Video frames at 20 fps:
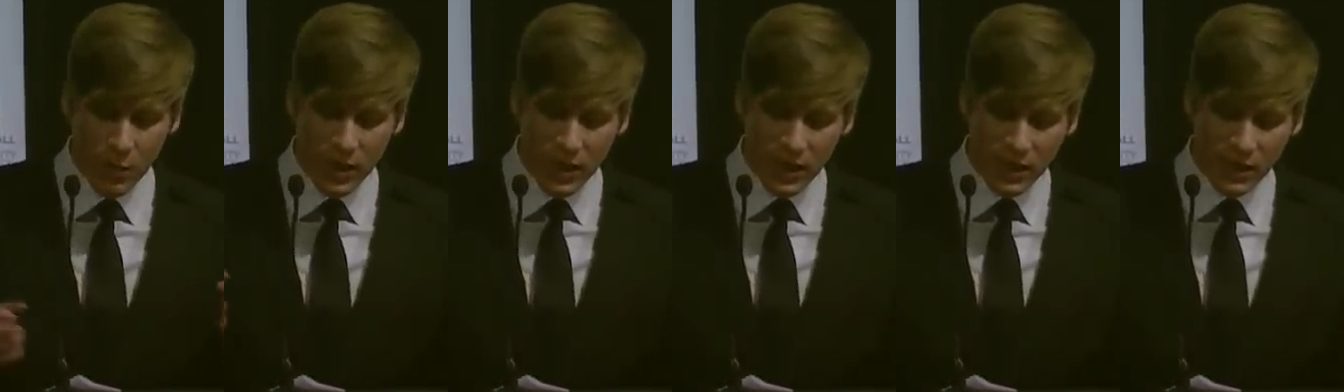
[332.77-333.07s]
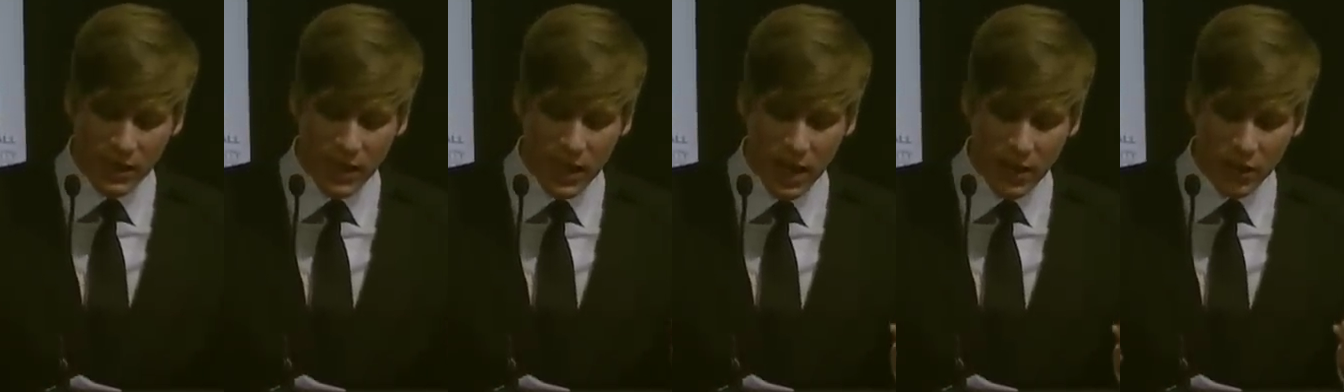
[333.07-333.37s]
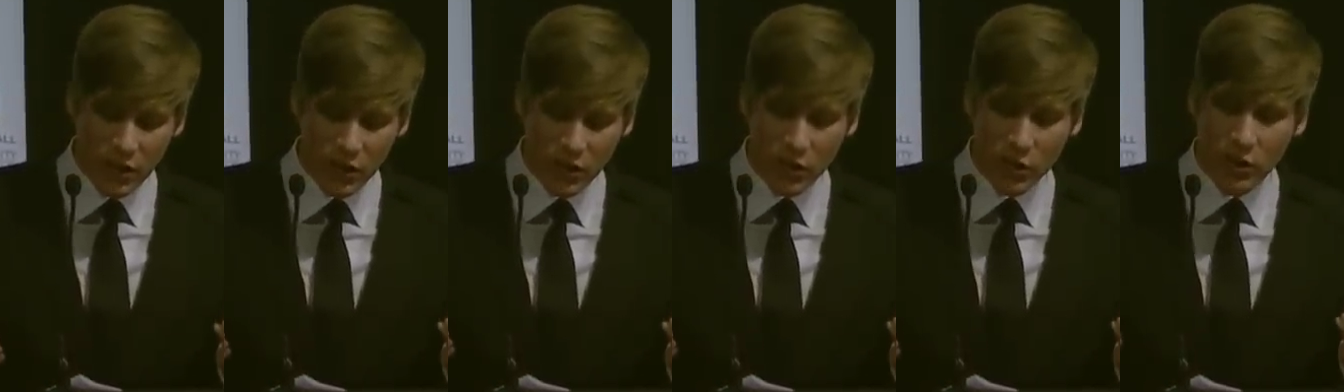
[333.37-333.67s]
because he
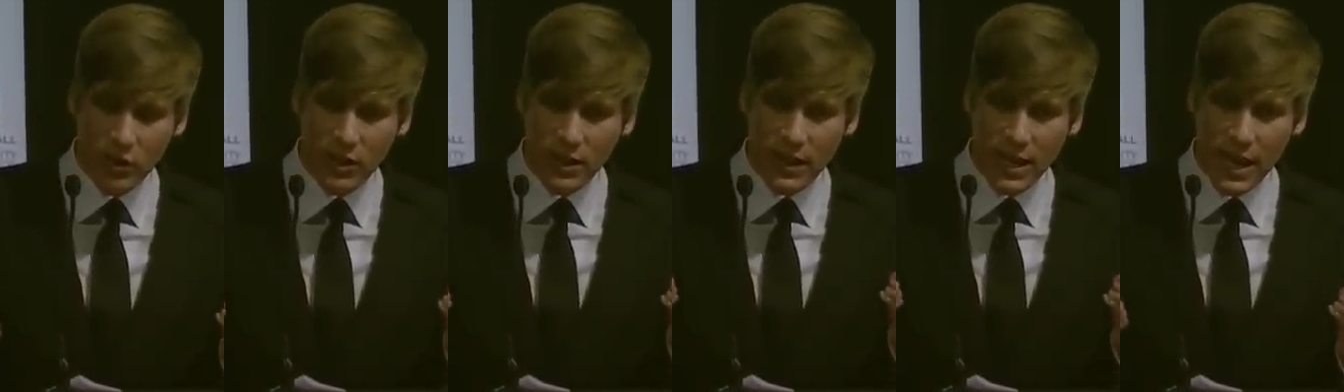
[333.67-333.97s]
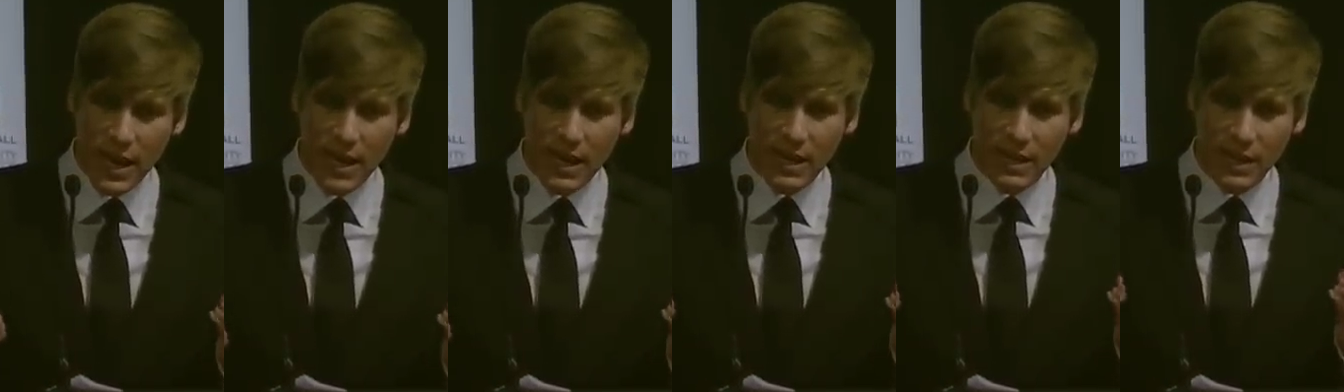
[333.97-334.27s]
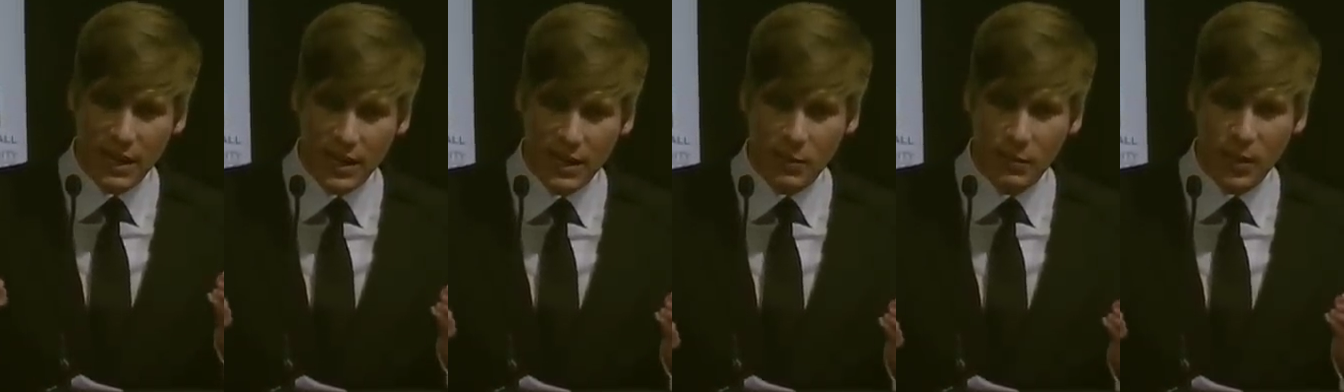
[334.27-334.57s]
understood that gay
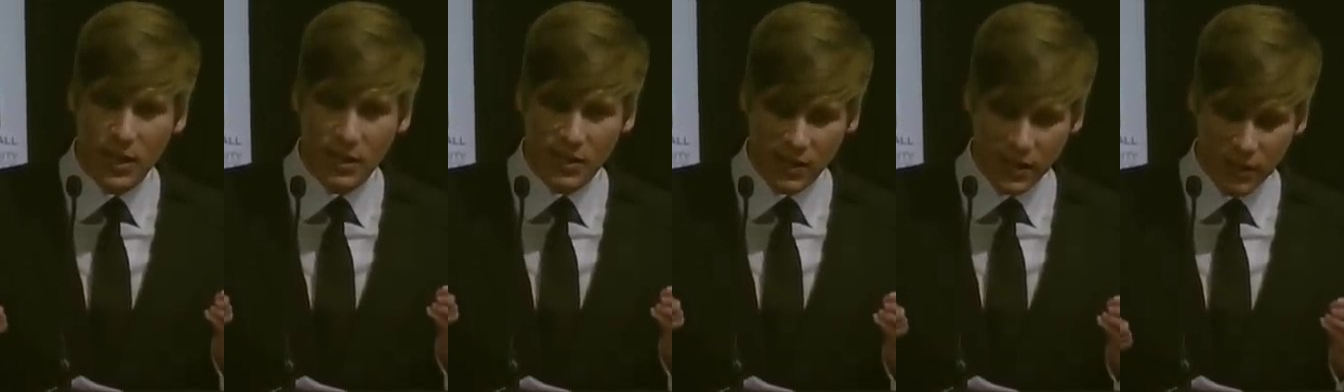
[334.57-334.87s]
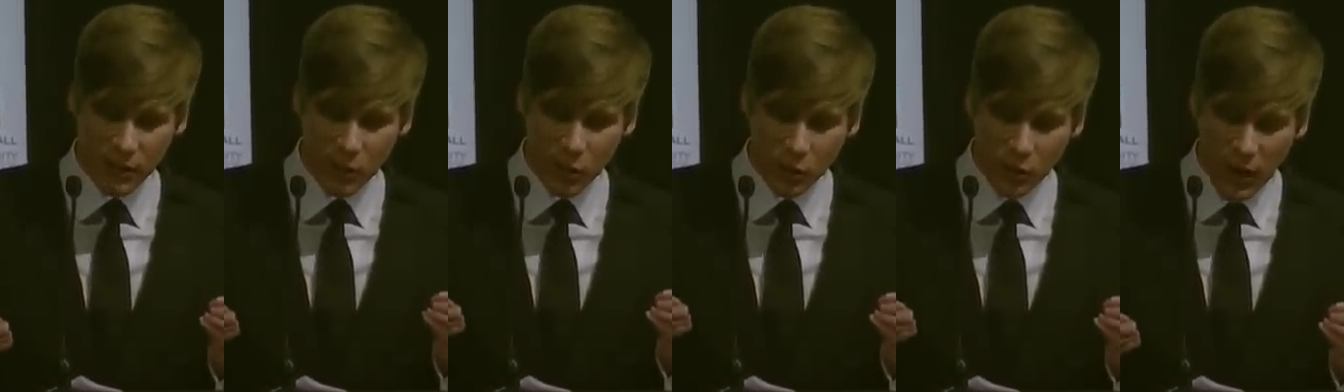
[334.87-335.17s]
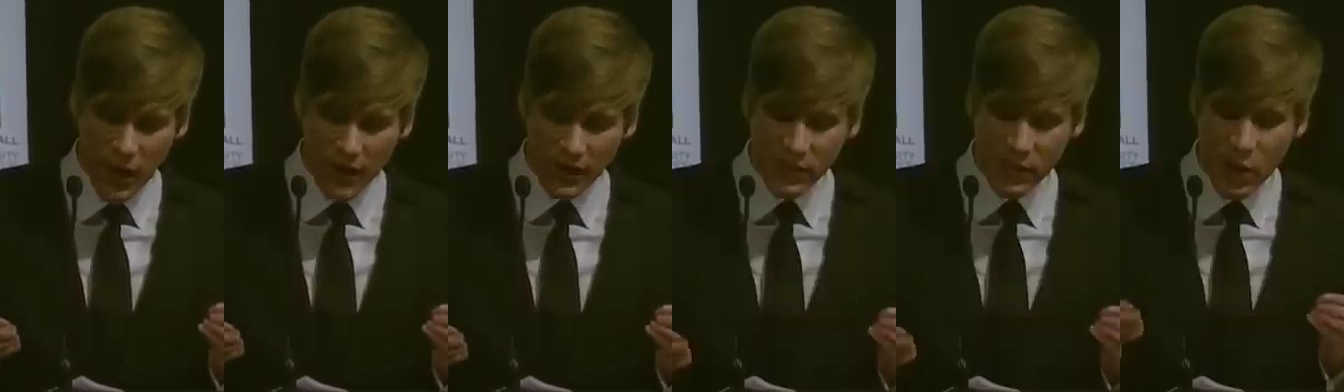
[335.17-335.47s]
and lesbian civil
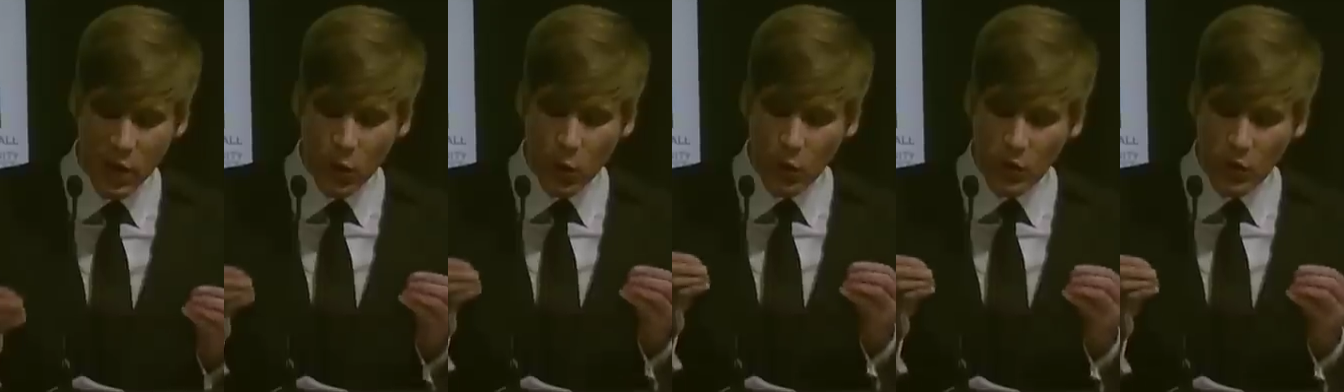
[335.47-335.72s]
rights